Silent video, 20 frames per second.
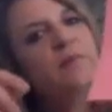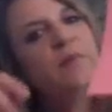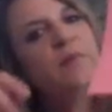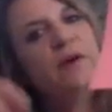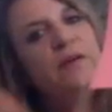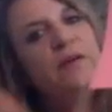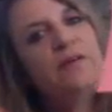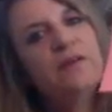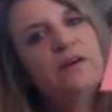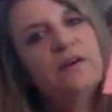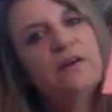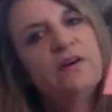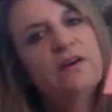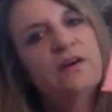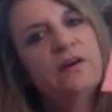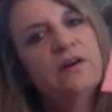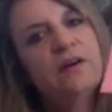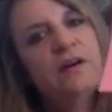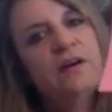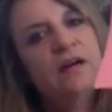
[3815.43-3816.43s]
the
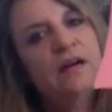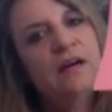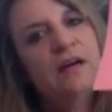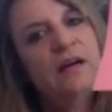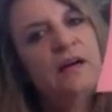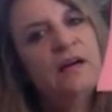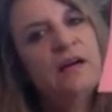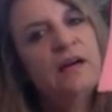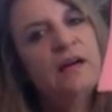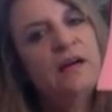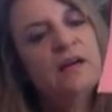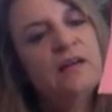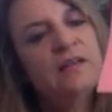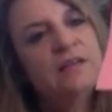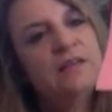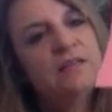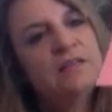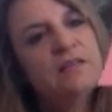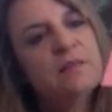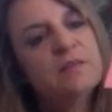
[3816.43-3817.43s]
mother
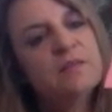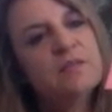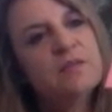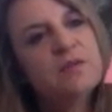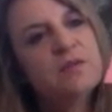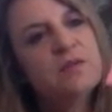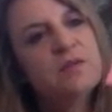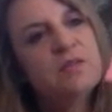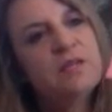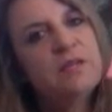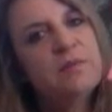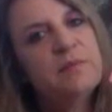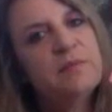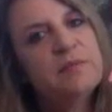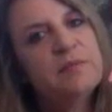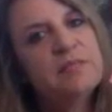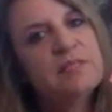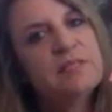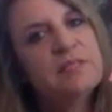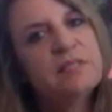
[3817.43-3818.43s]
some
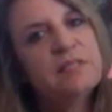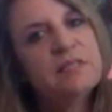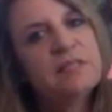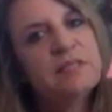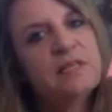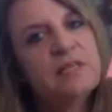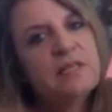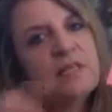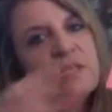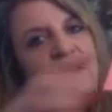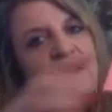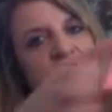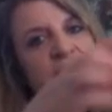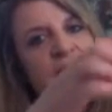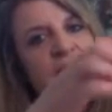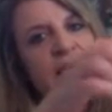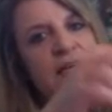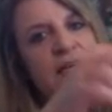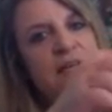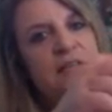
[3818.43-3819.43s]
tulips,
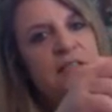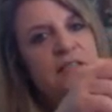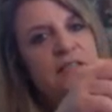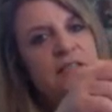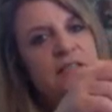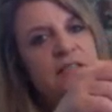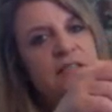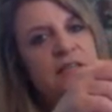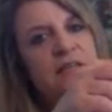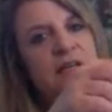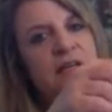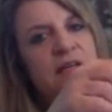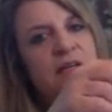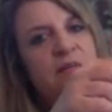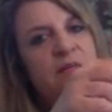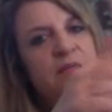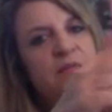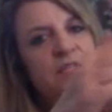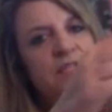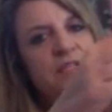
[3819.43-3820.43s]
and
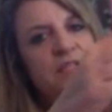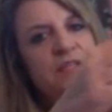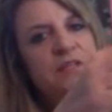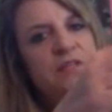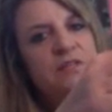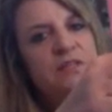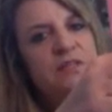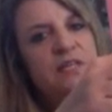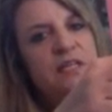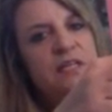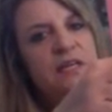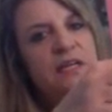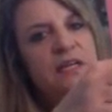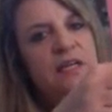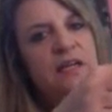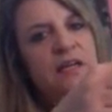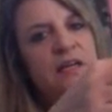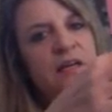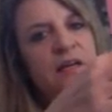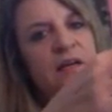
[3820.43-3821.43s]
just
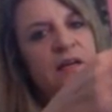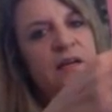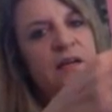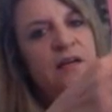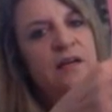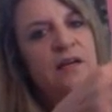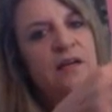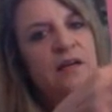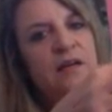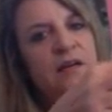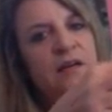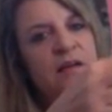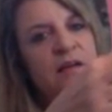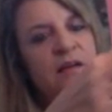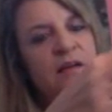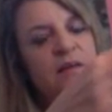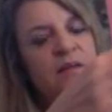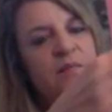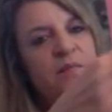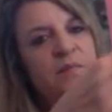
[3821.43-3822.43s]
using
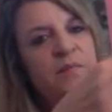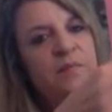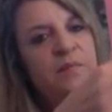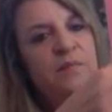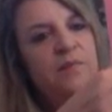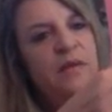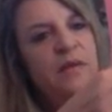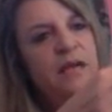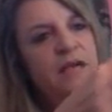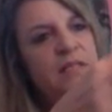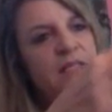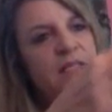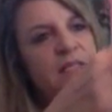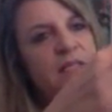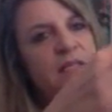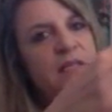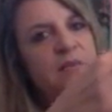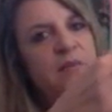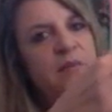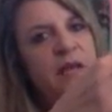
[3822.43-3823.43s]

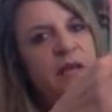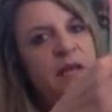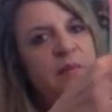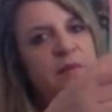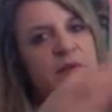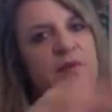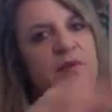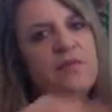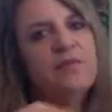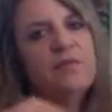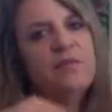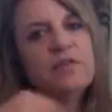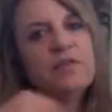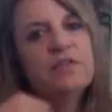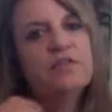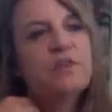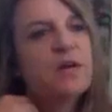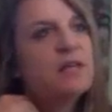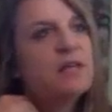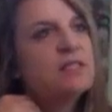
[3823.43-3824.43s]
magazine paper for the
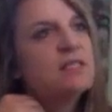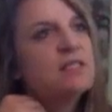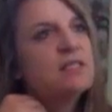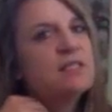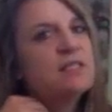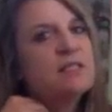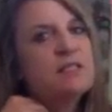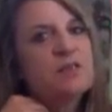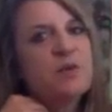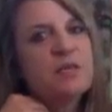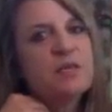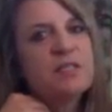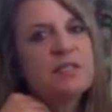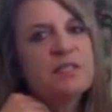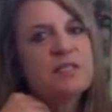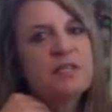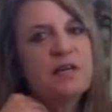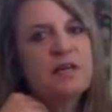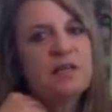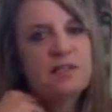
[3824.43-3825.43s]
dresses. The dress
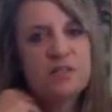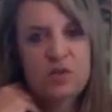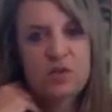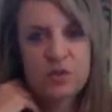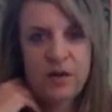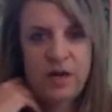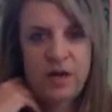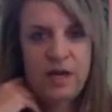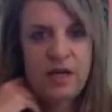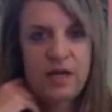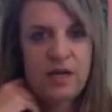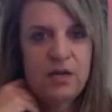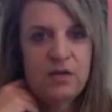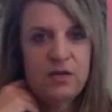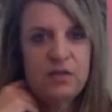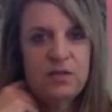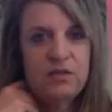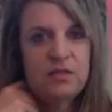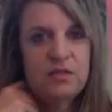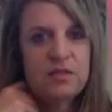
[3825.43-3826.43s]
is cut in
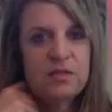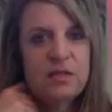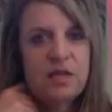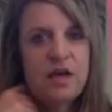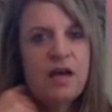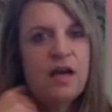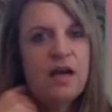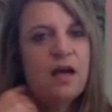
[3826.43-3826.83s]
triangles